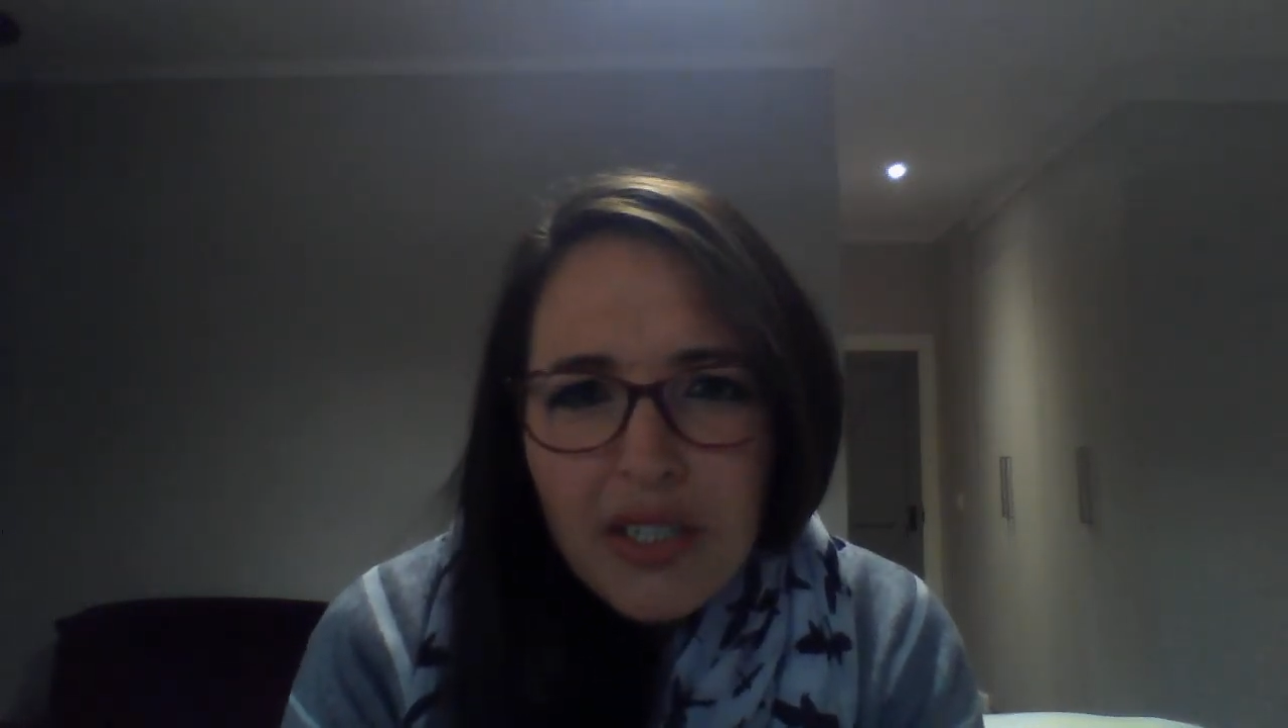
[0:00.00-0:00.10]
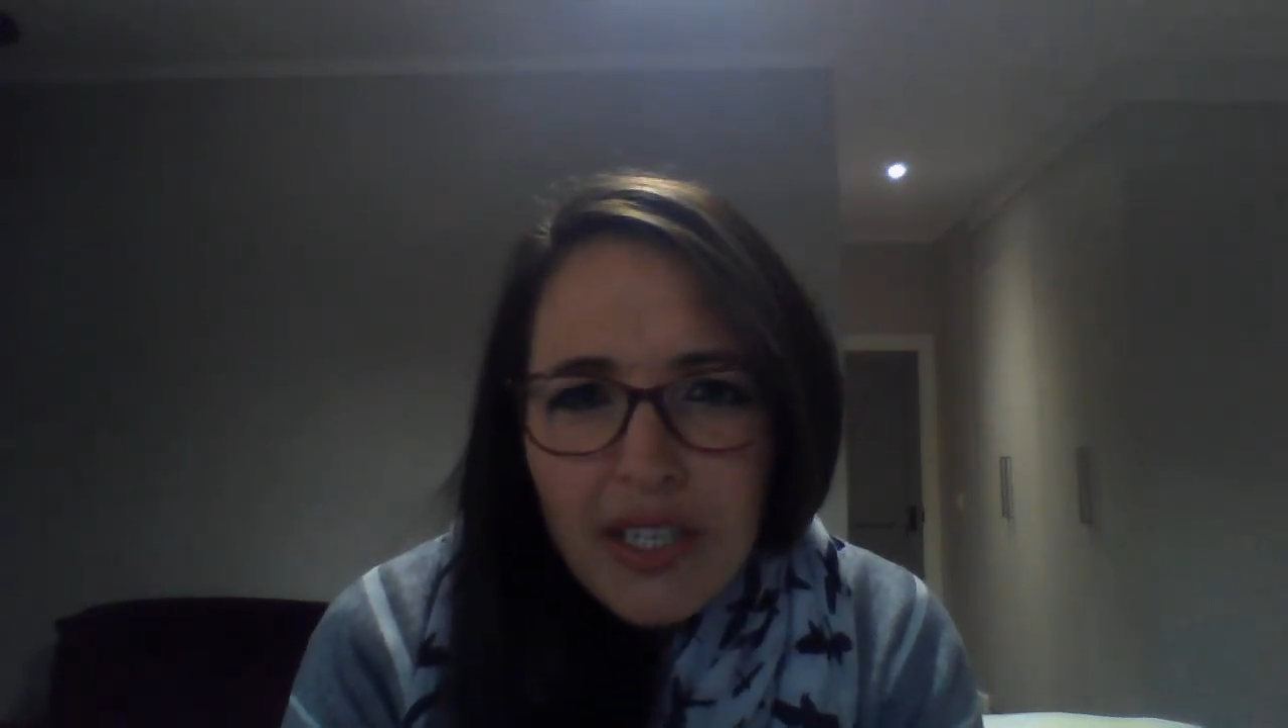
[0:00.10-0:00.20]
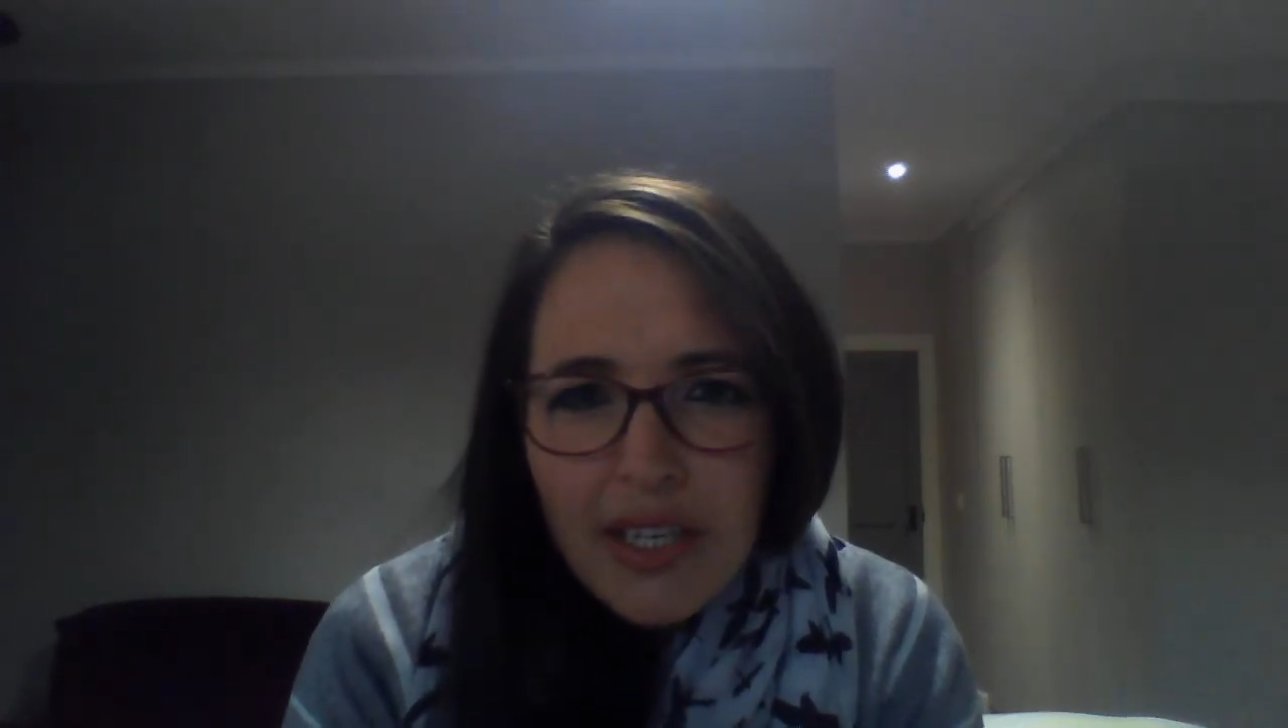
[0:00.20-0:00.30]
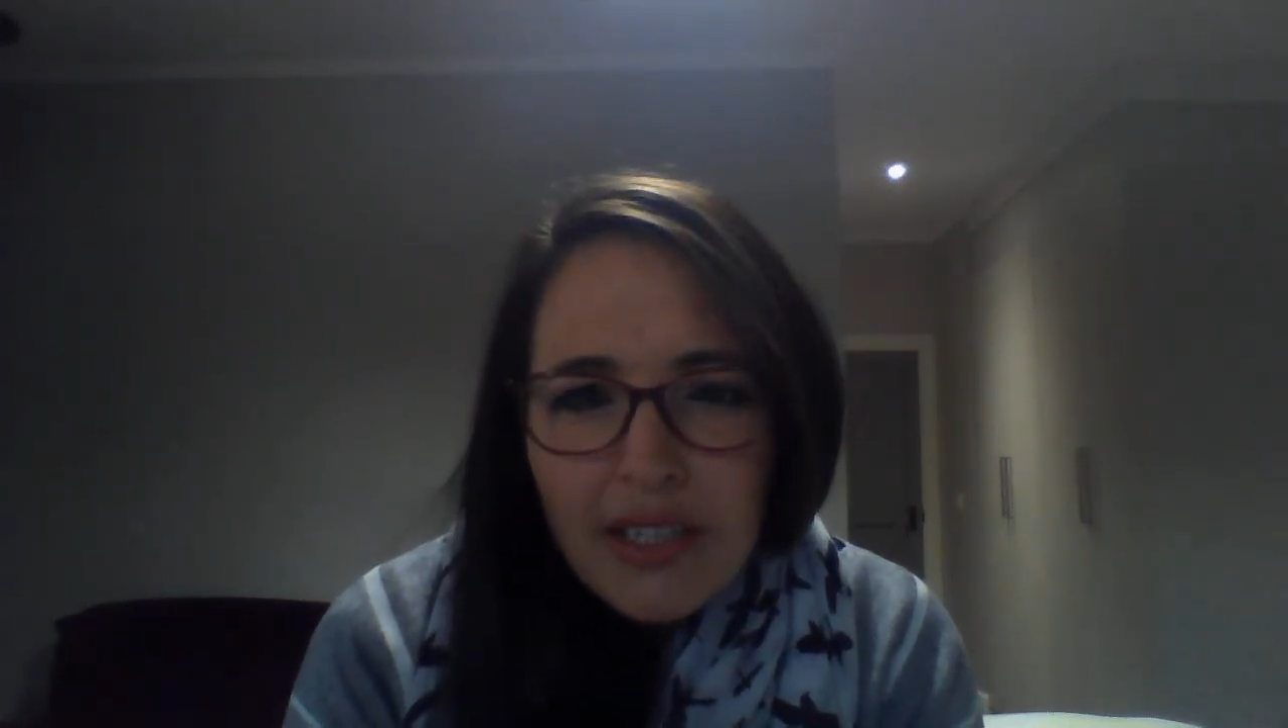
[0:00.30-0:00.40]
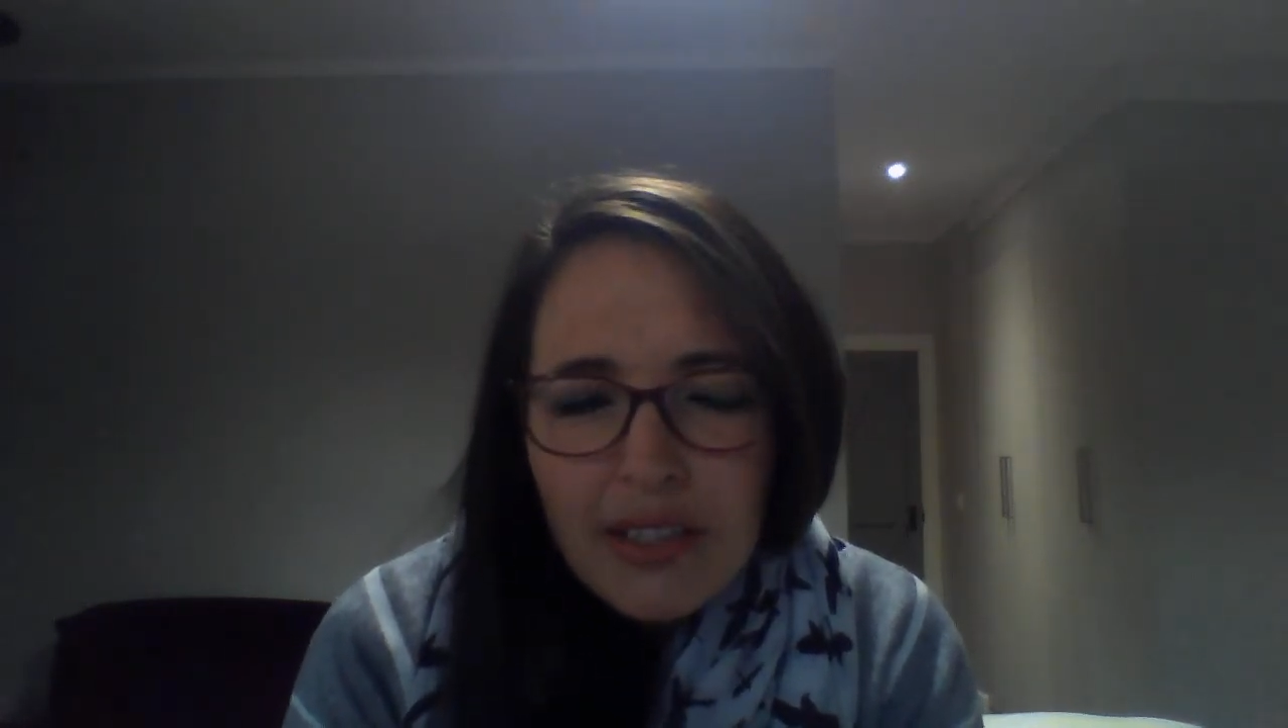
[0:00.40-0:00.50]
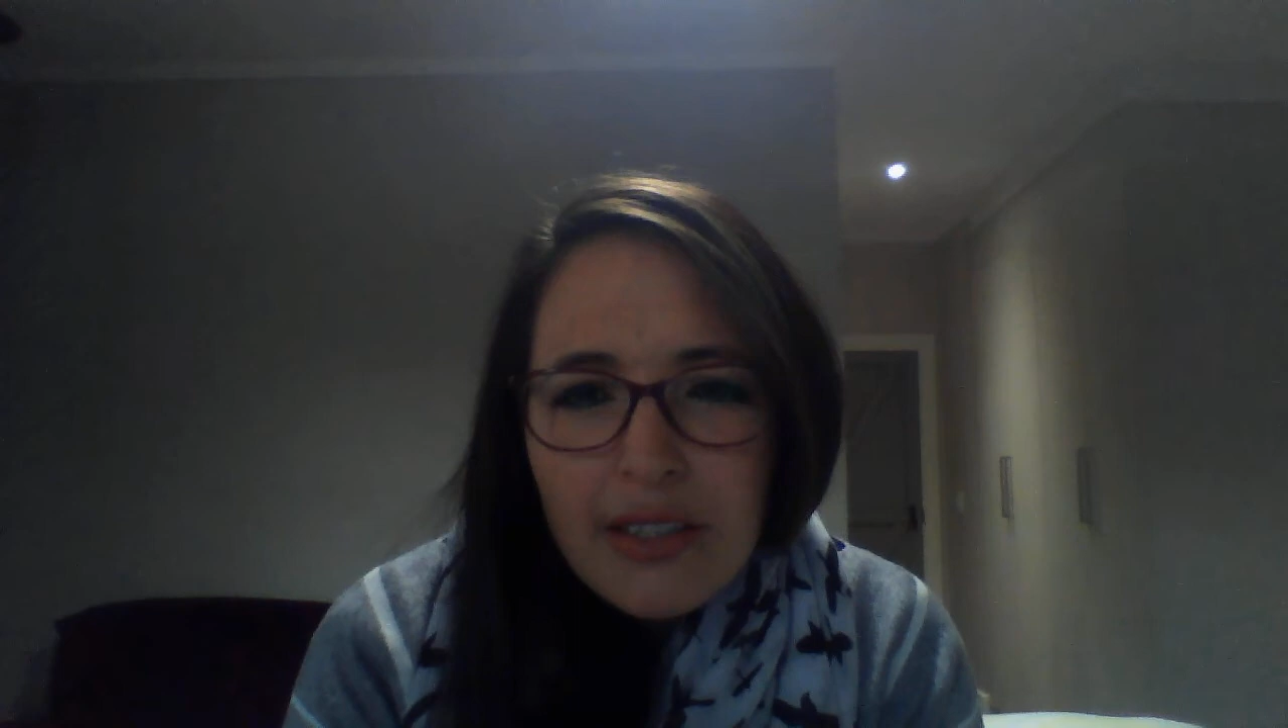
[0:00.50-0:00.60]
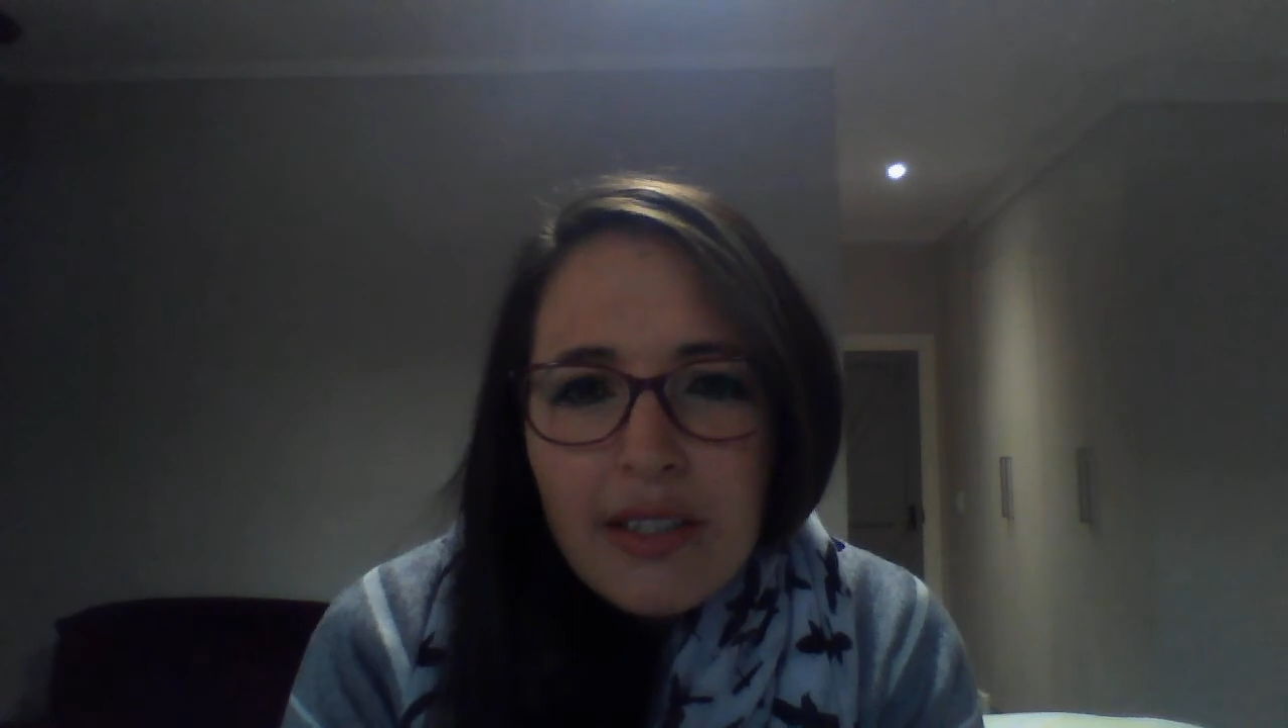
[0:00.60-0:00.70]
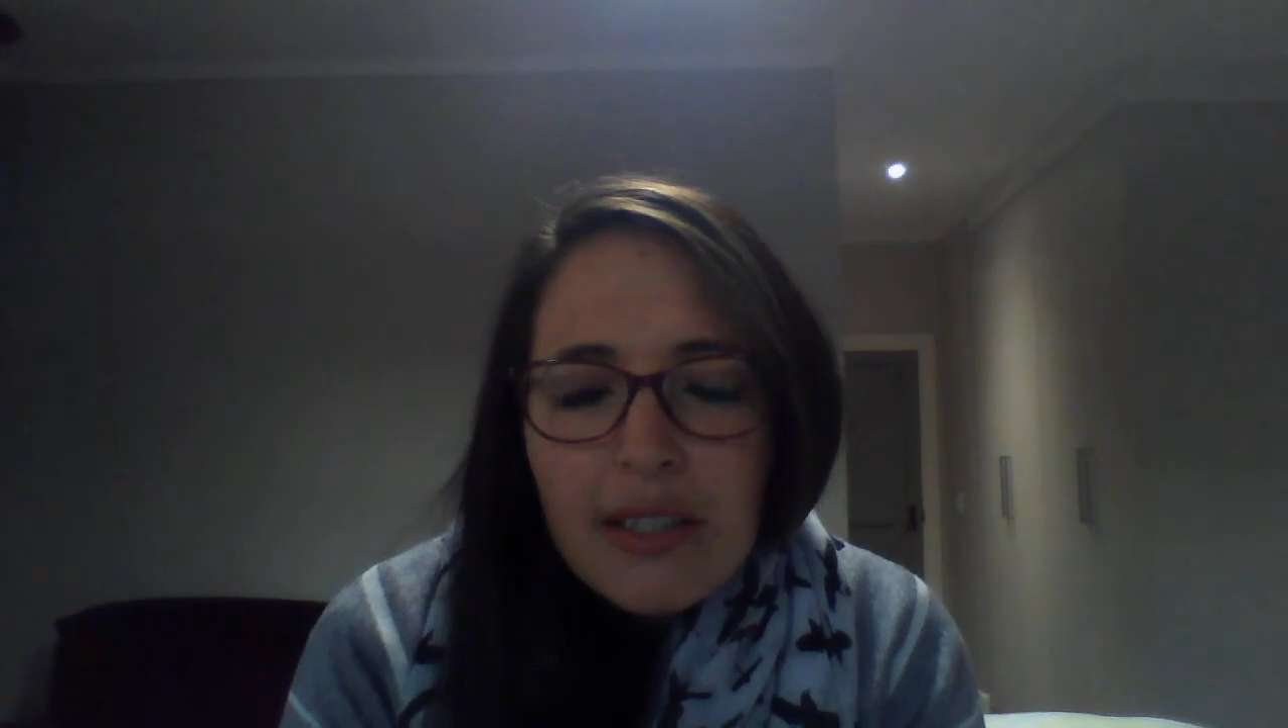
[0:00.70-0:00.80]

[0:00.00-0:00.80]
it again.